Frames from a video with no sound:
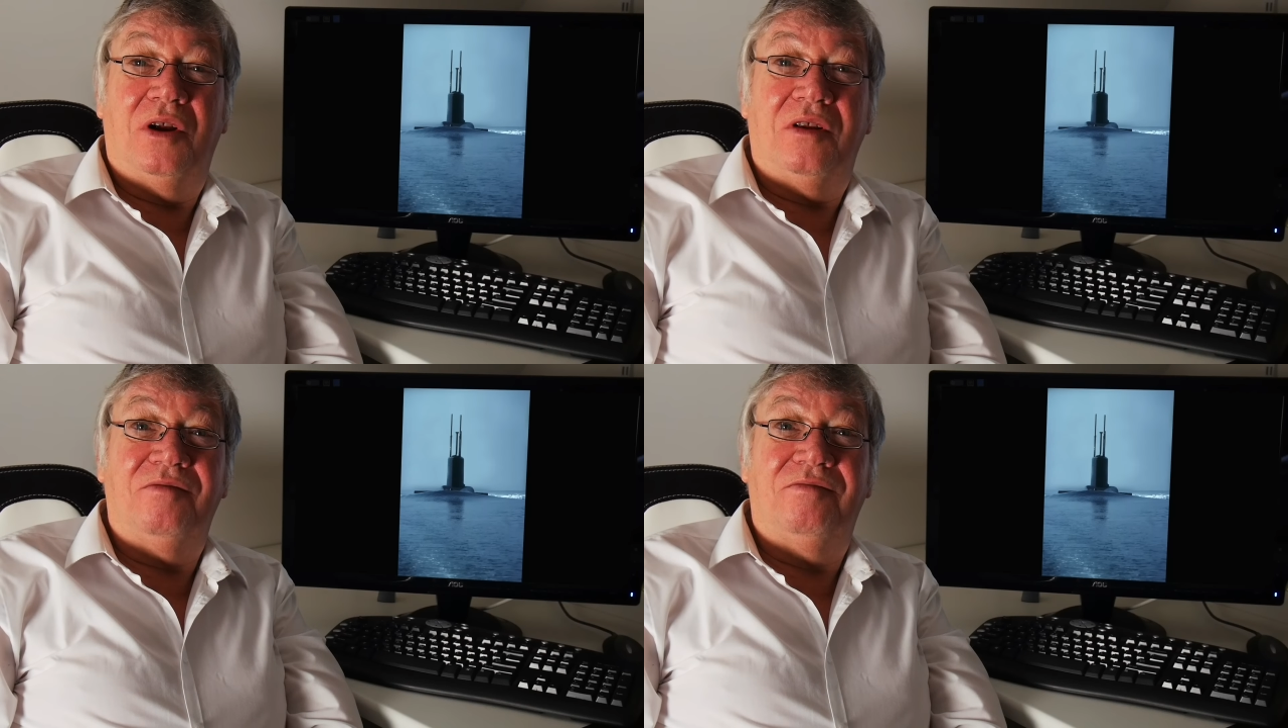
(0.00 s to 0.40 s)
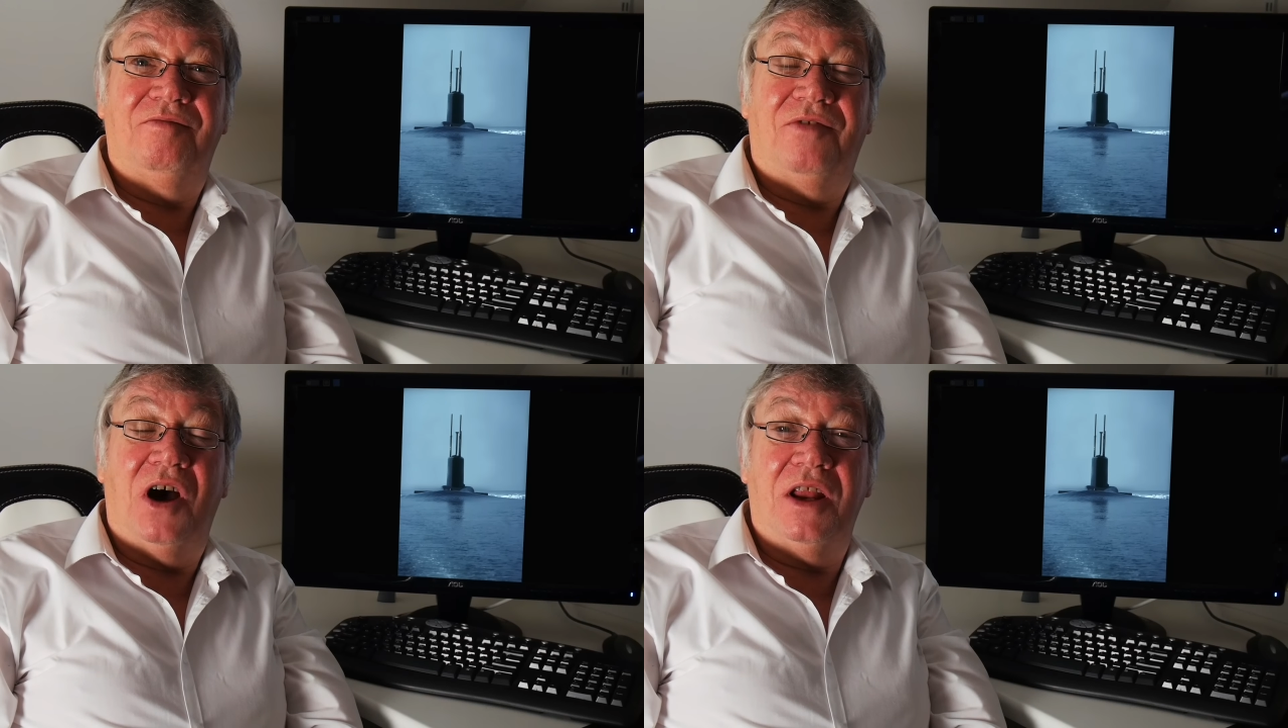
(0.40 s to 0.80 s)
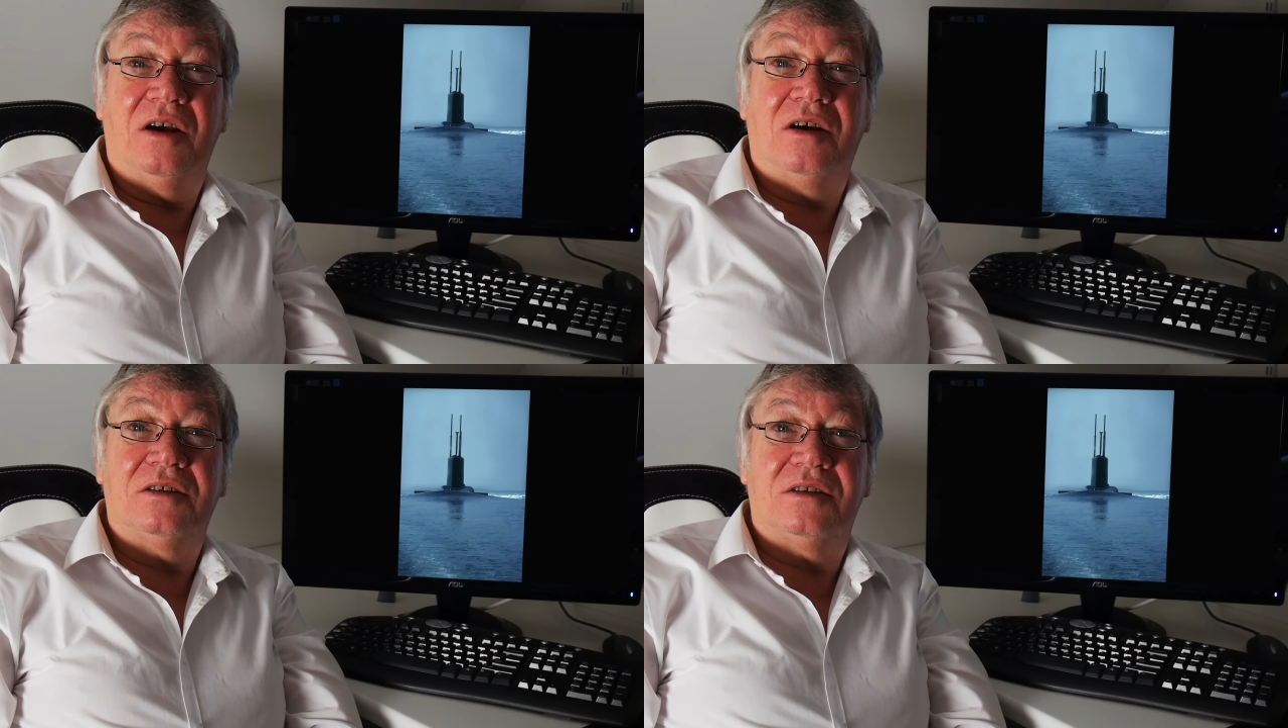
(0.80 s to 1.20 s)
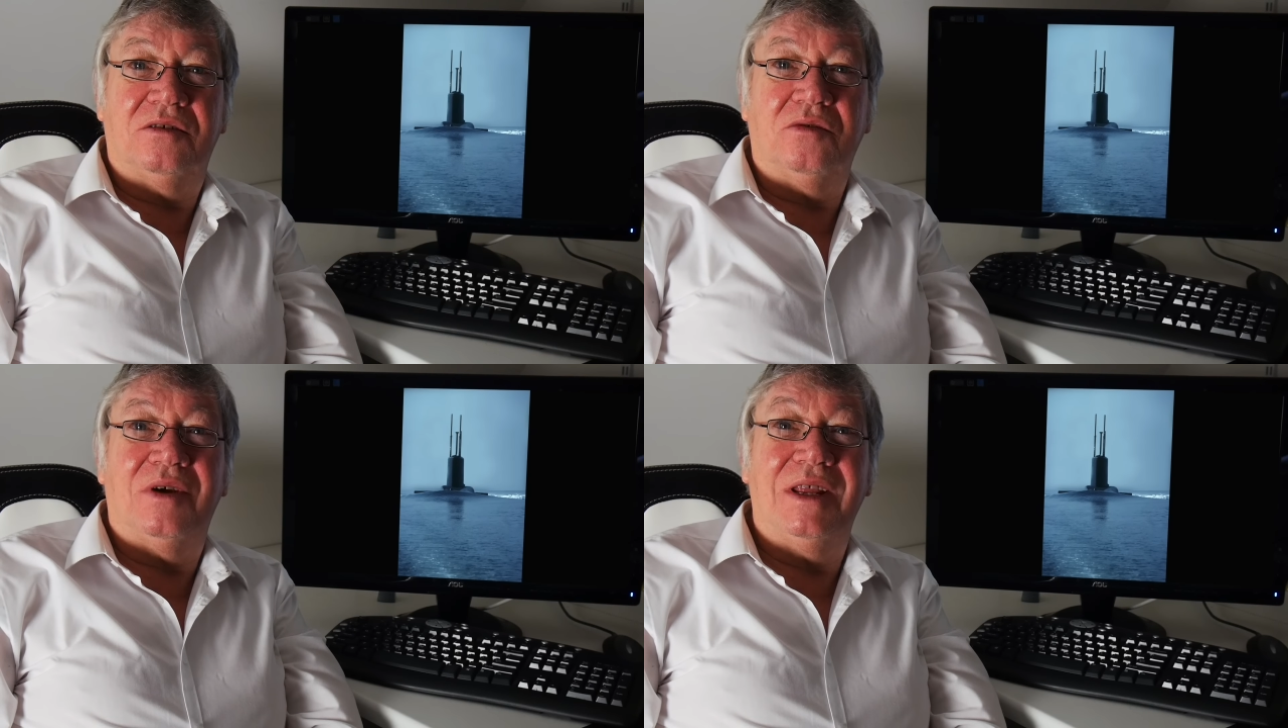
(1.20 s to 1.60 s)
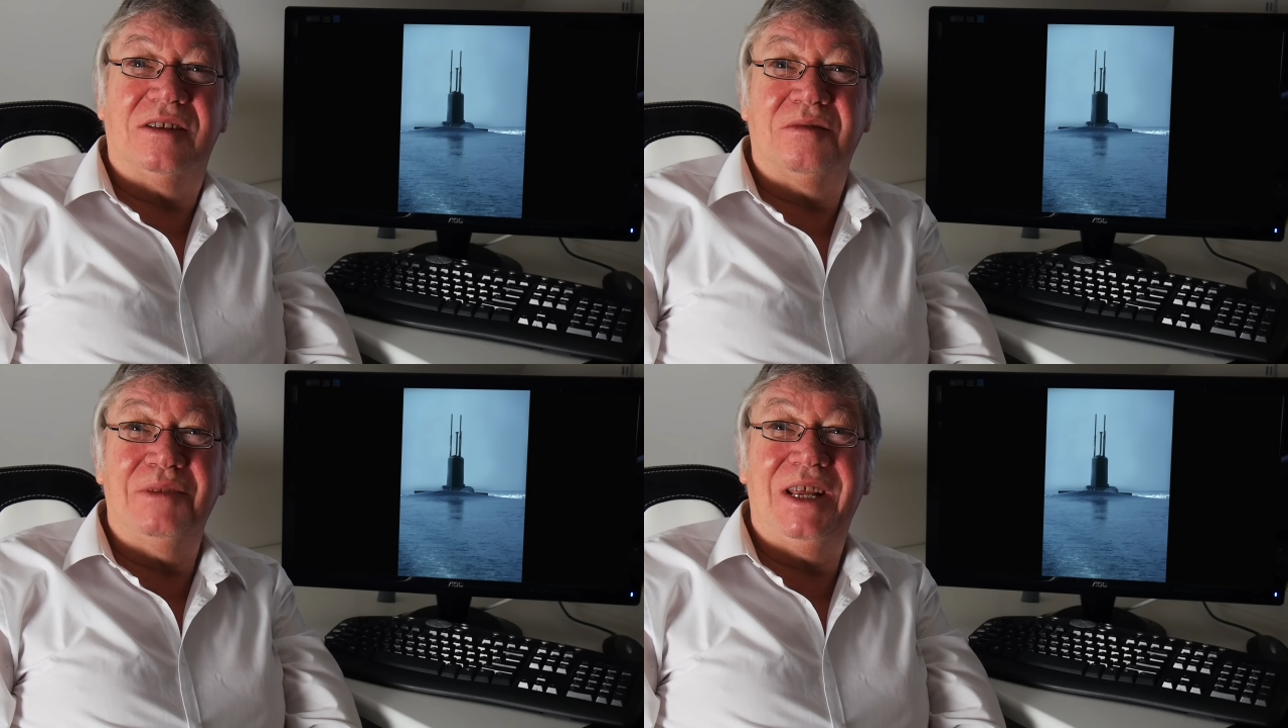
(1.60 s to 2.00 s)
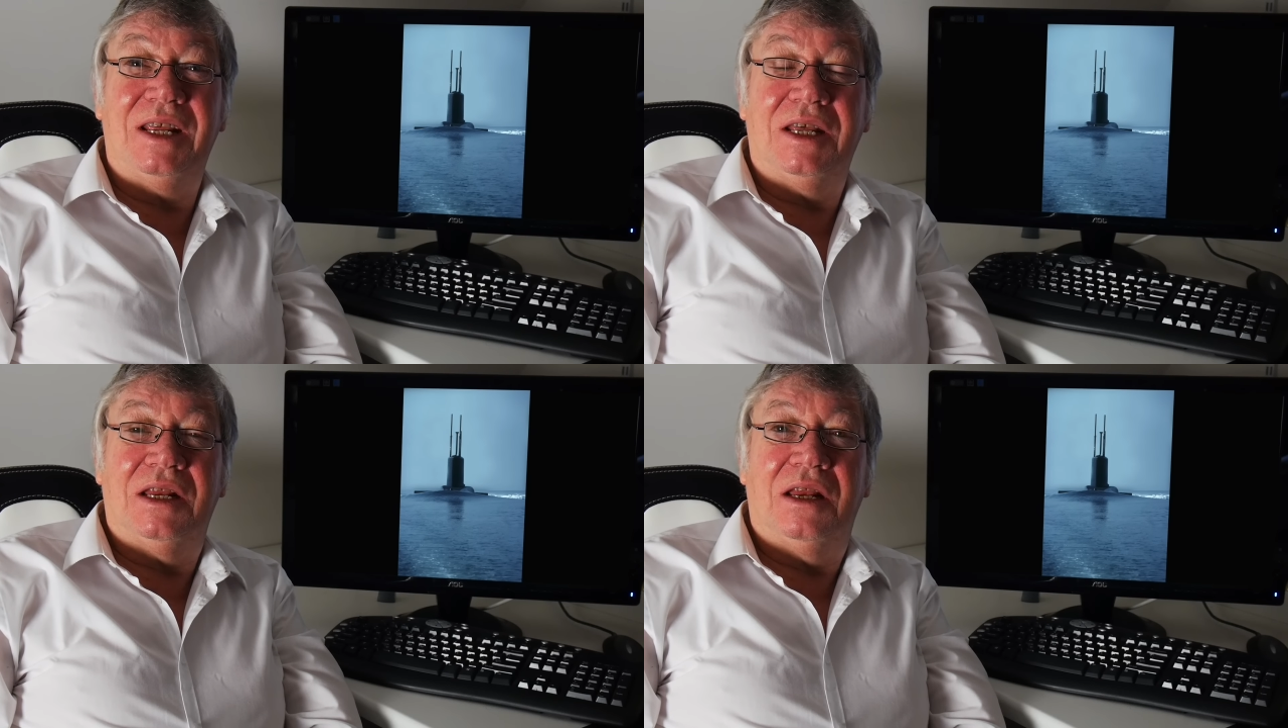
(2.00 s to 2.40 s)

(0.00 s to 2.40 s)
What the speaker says: where I did fine art to intermediate.